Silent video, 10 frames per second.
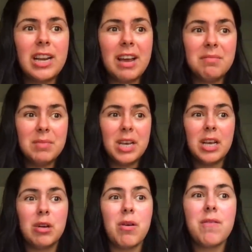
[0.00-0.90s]
and me
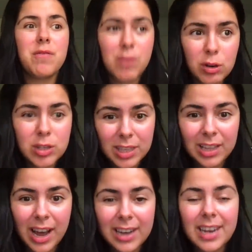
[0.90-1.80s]
and Goo are first in
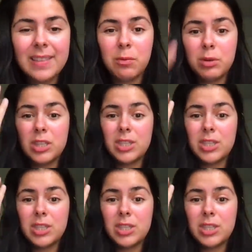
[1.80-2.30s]
line, and then we